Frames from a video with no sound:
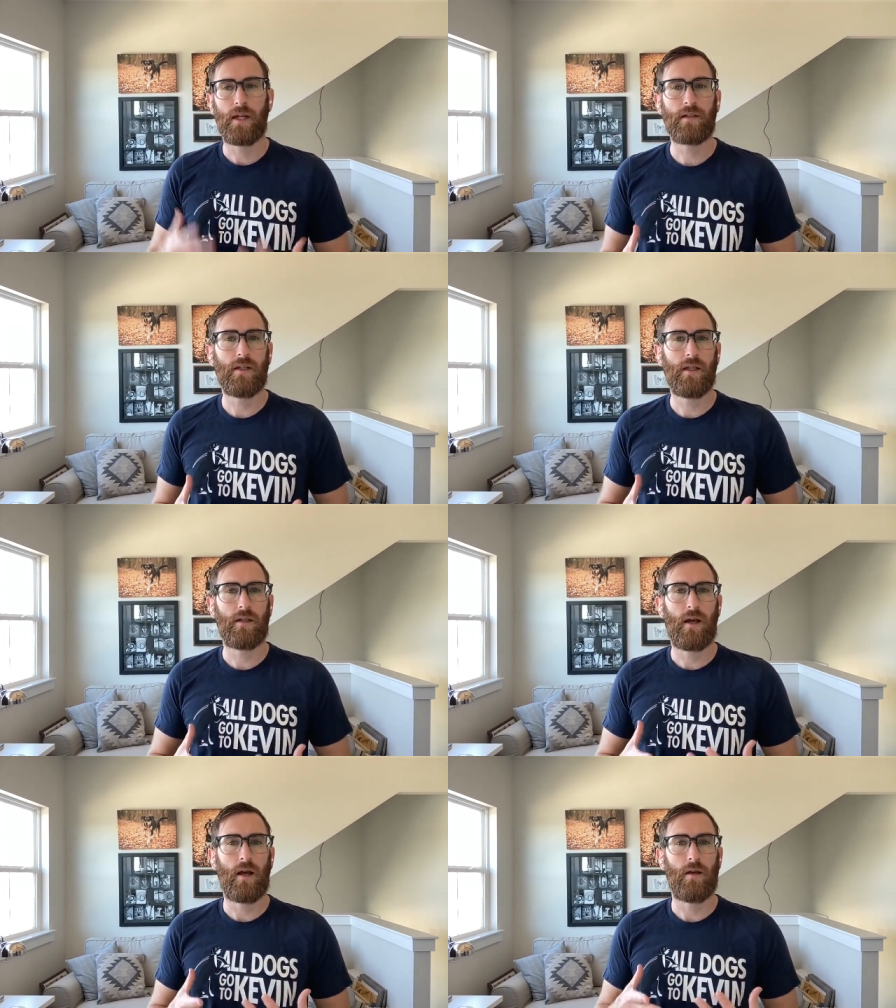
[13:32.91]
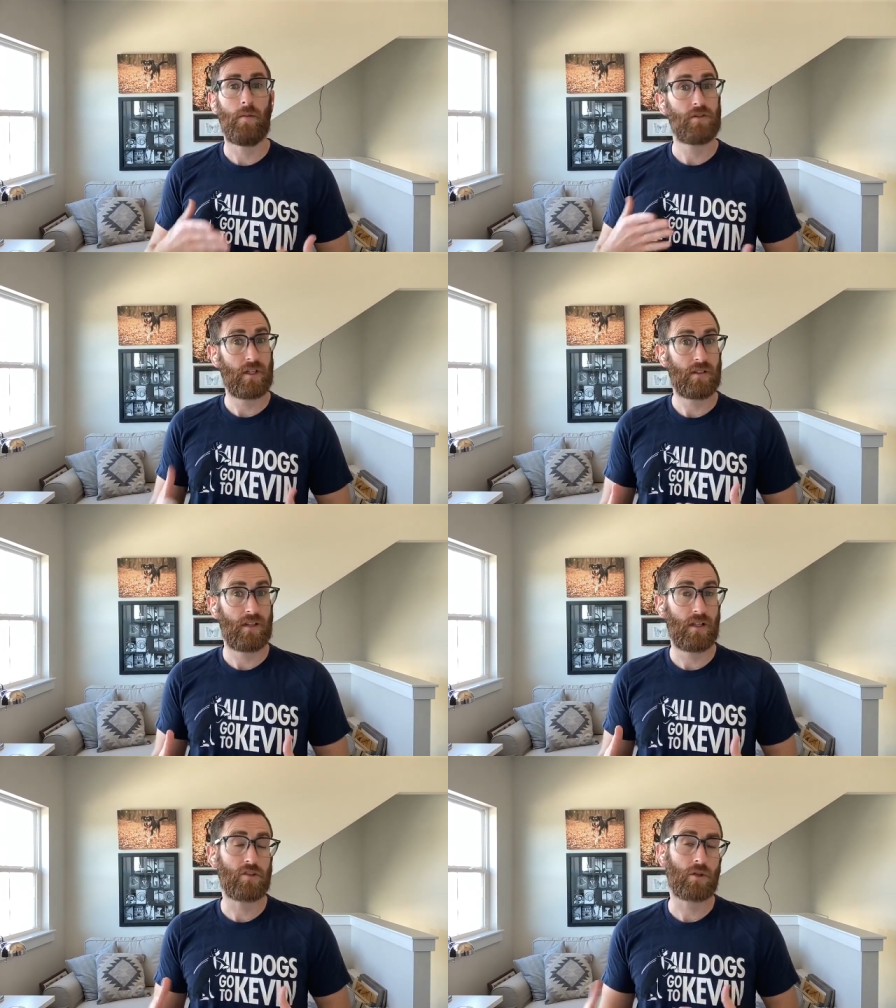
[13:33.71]
Likely, uh, the most
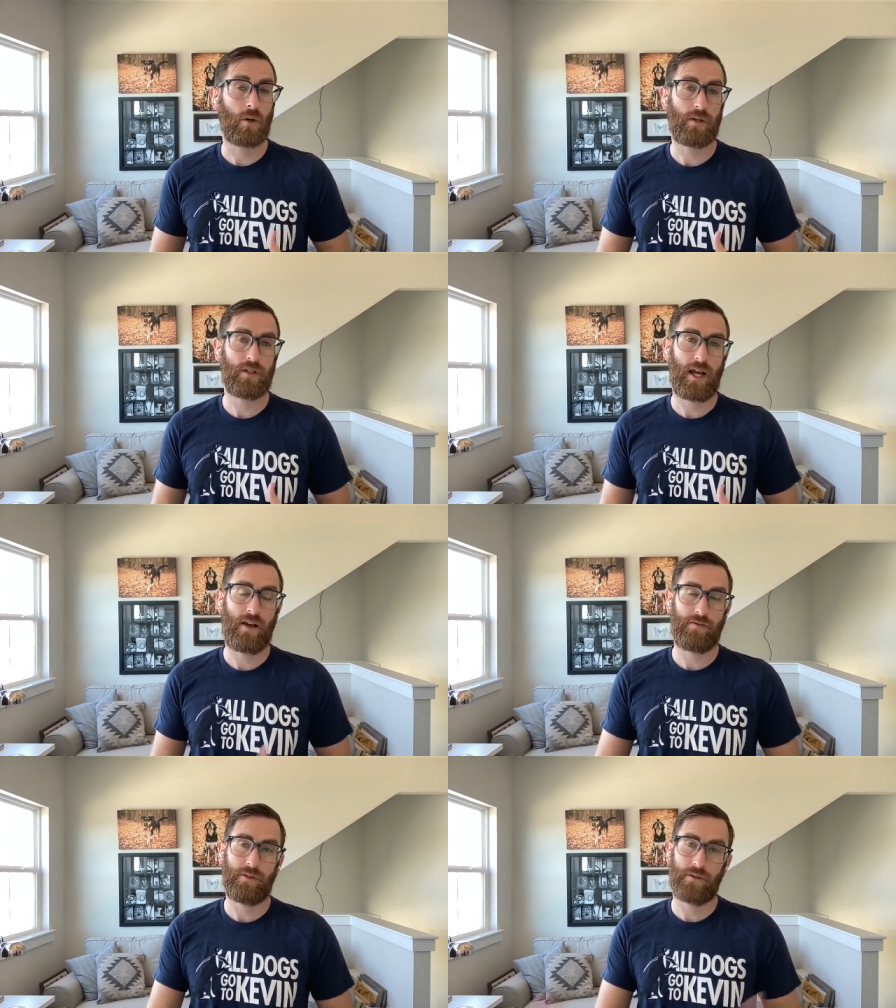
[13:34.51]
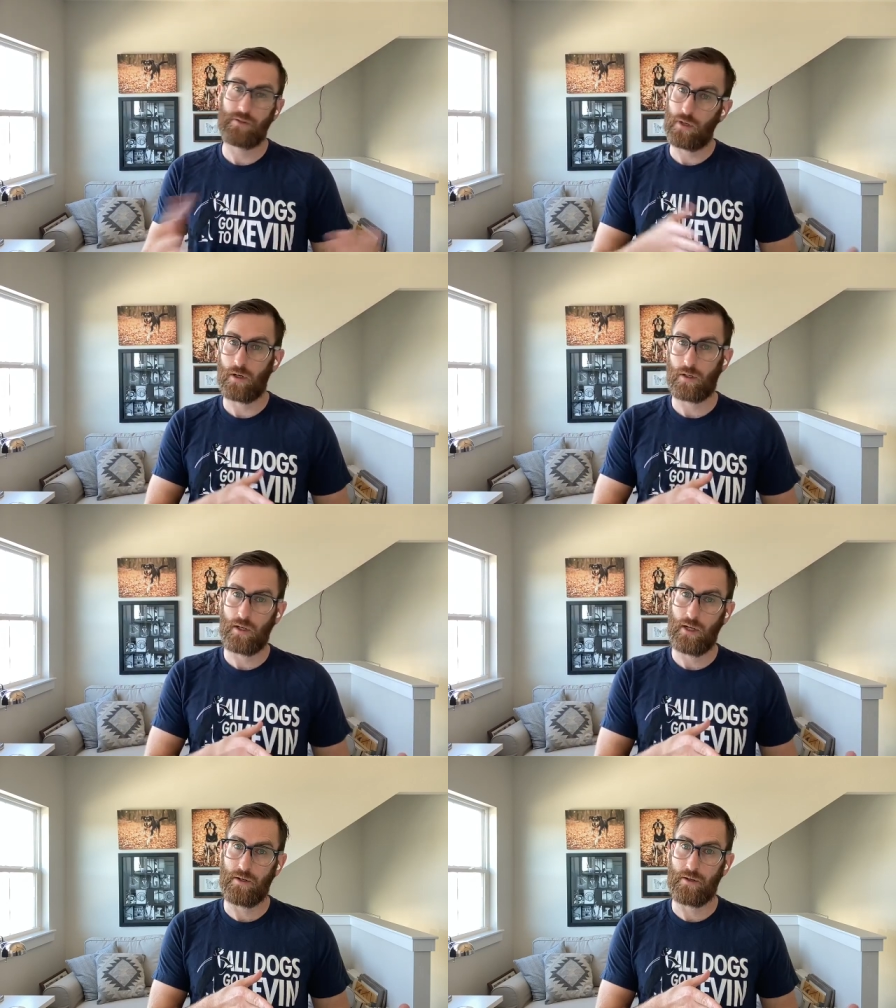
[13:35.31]
likely thing is you're going to have your
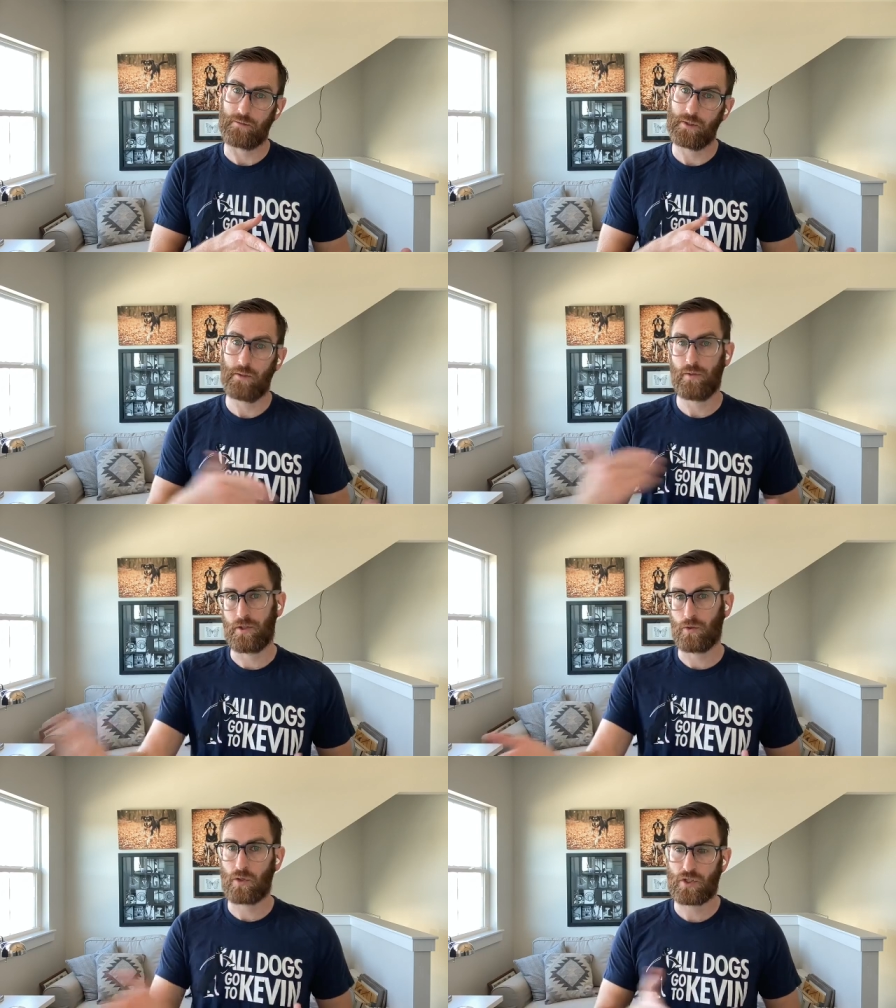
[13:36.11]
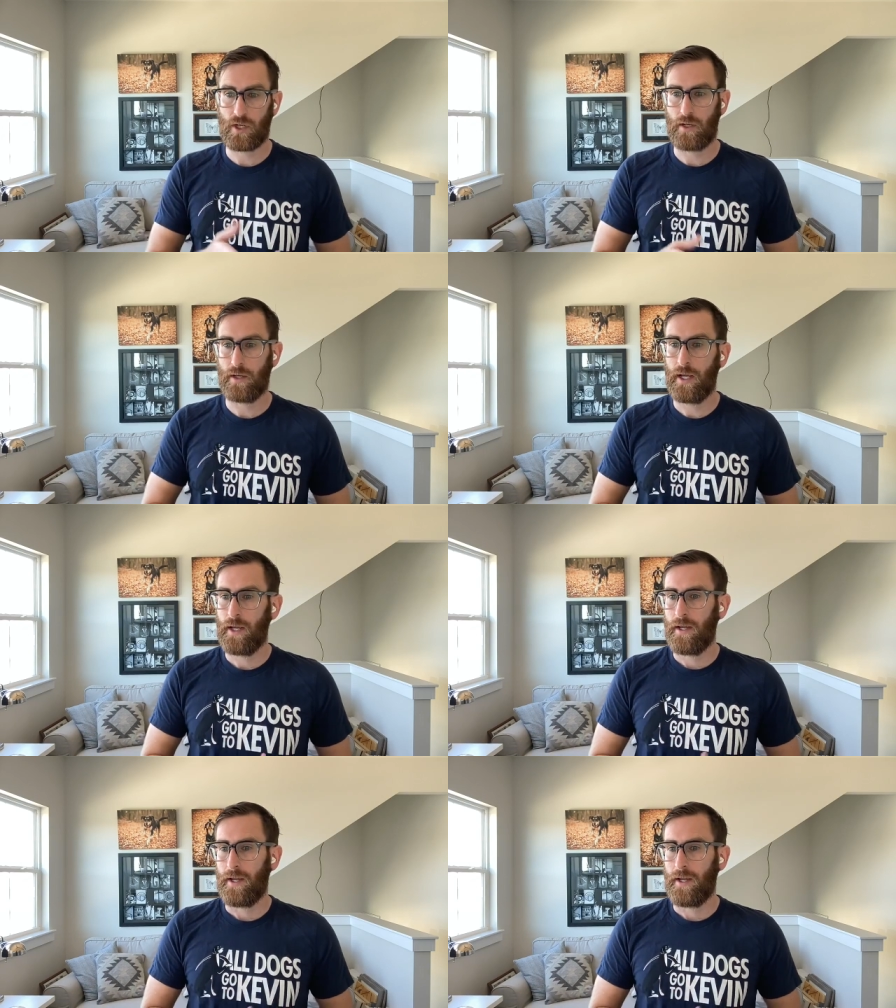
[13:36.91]
dog in another room with the door shut,